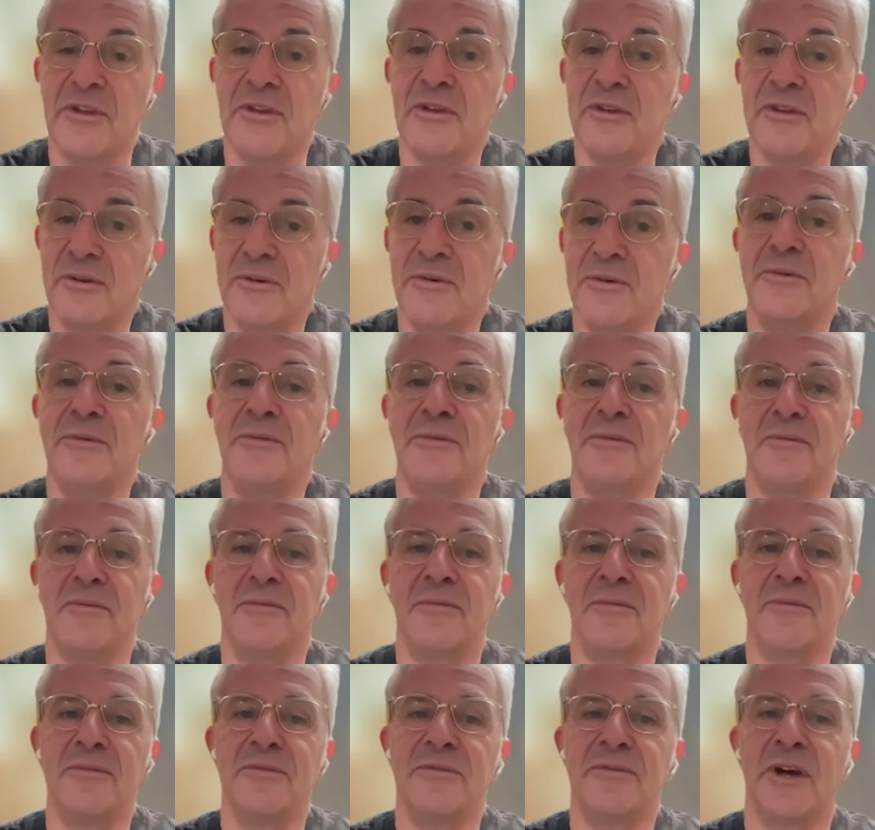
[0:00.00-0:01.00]
new
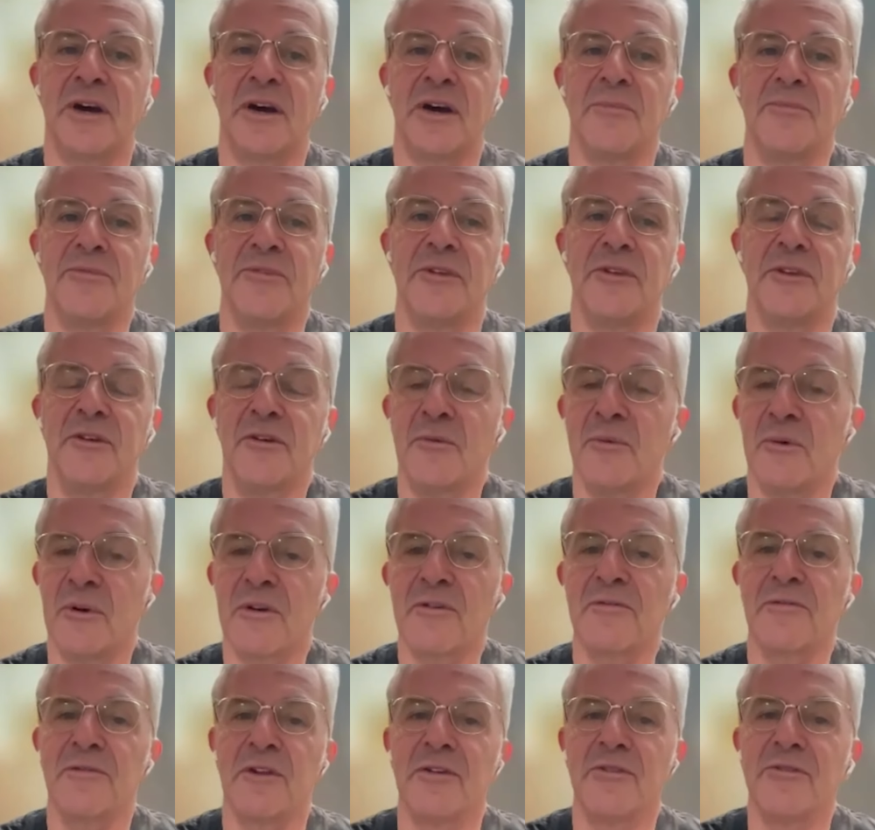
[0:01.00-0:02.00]

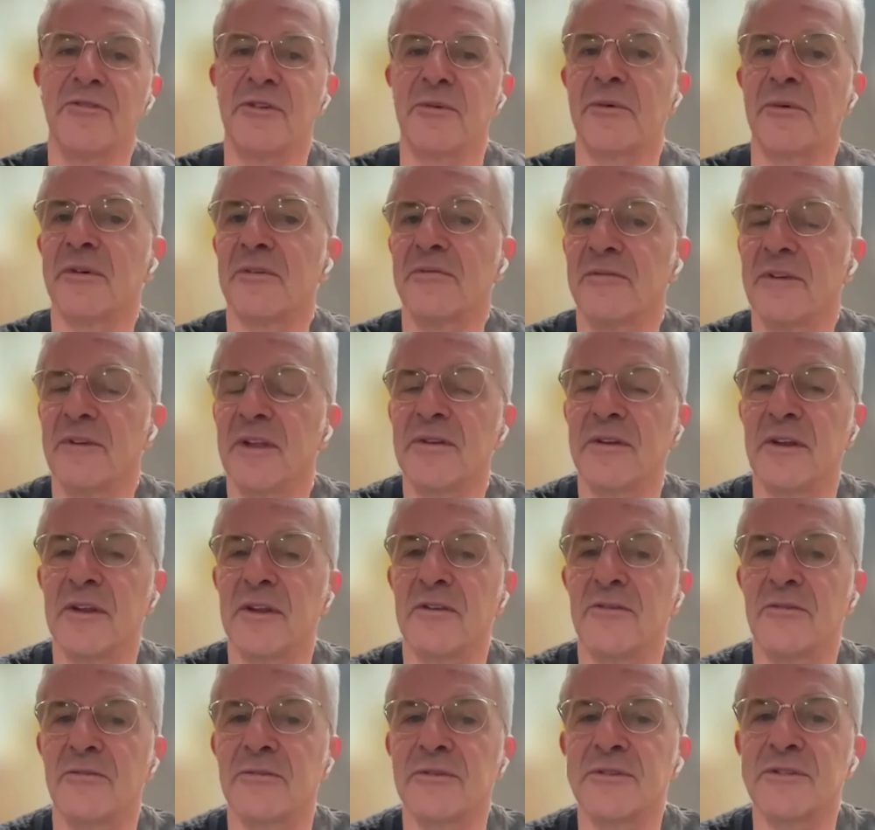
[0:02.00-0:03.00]
workflows that were invented
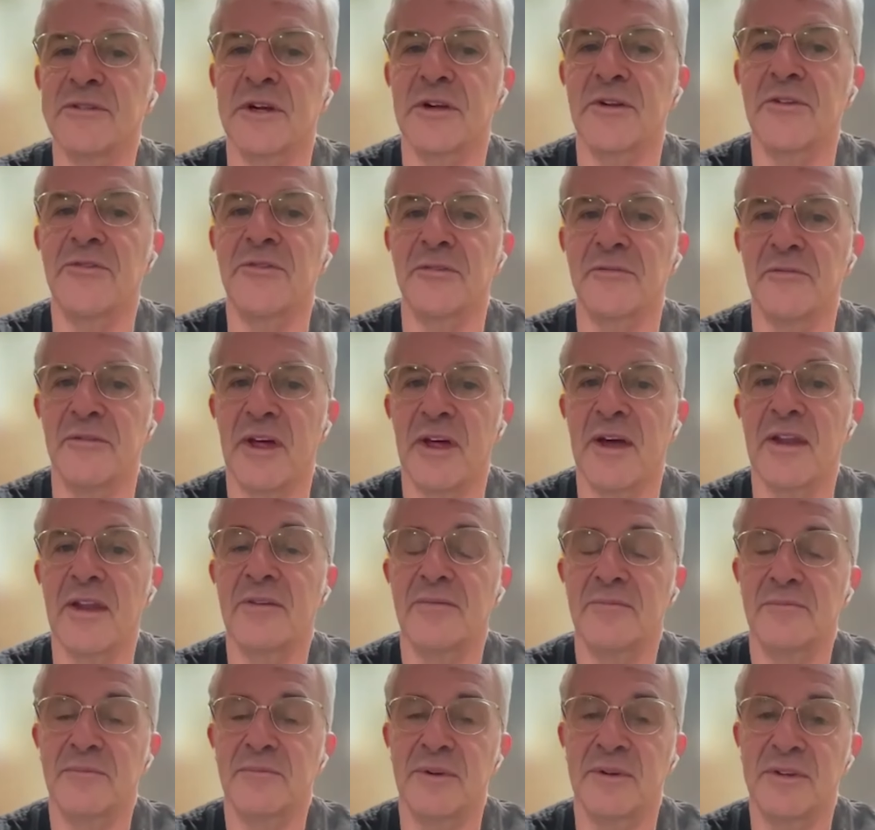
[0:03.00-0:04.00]
as a result of that
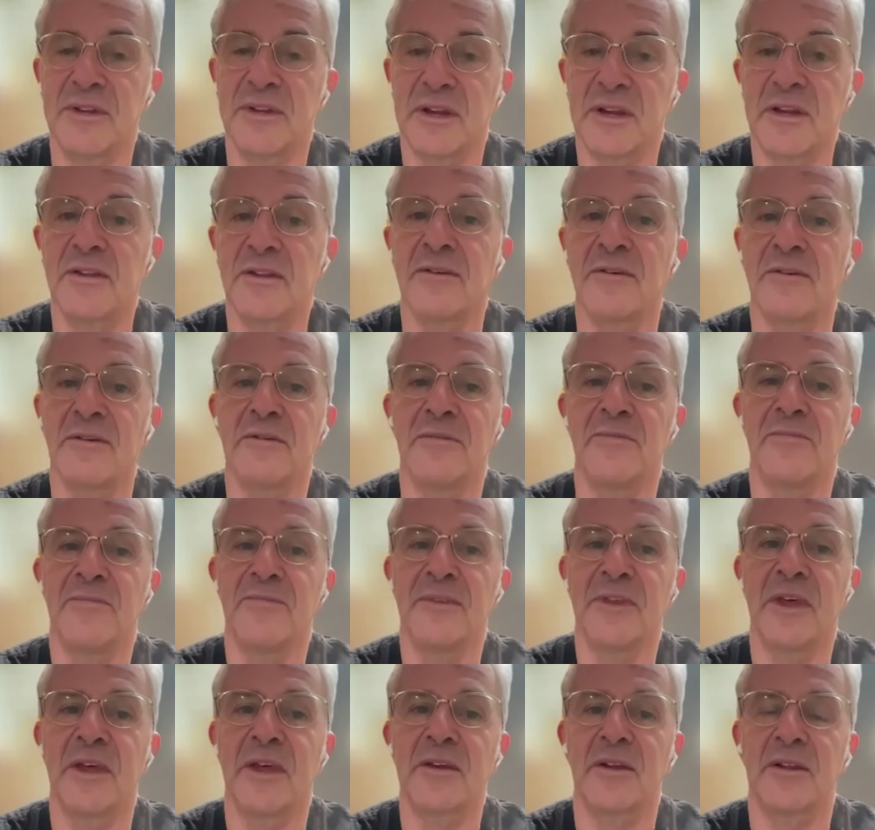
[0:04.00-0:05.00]
particular
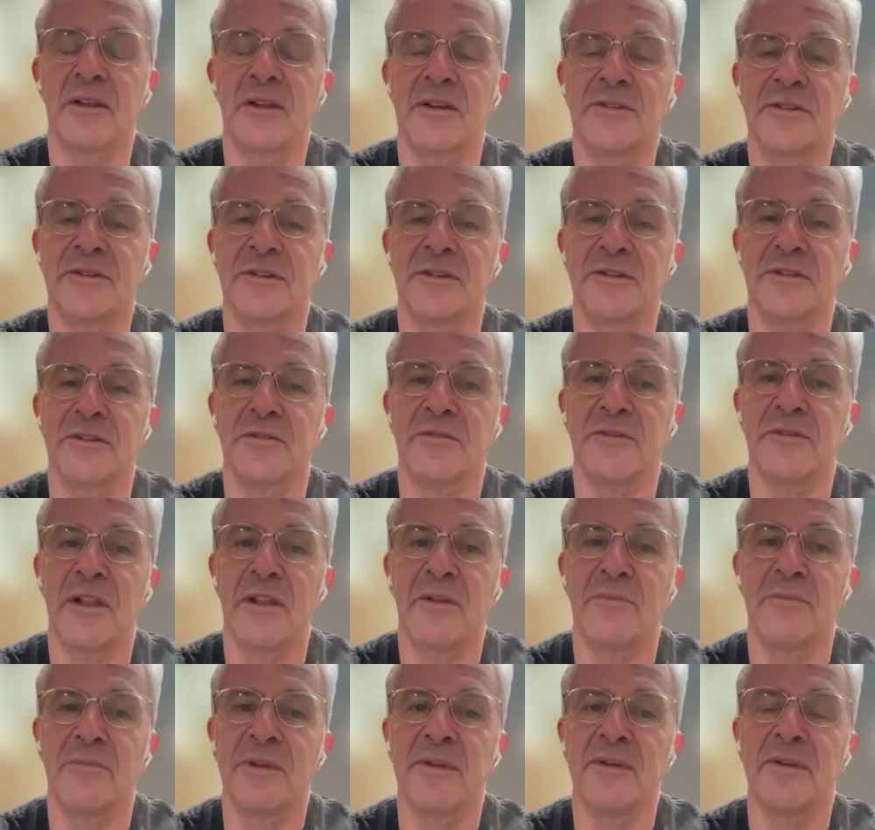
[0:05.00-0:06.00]
technological
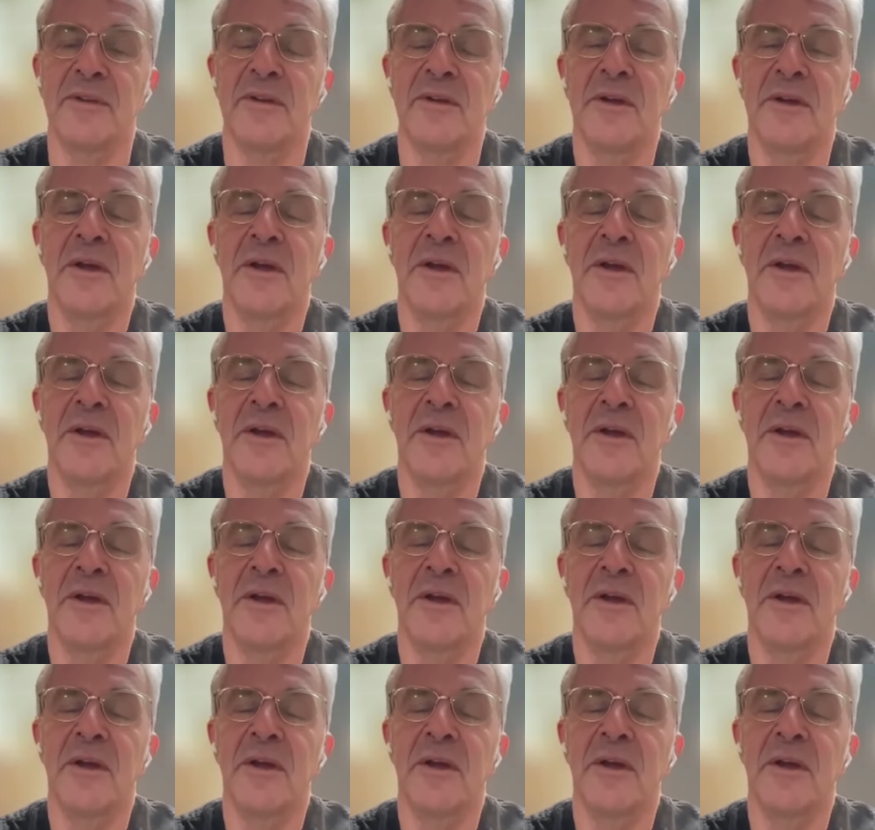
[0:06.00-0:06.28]
development.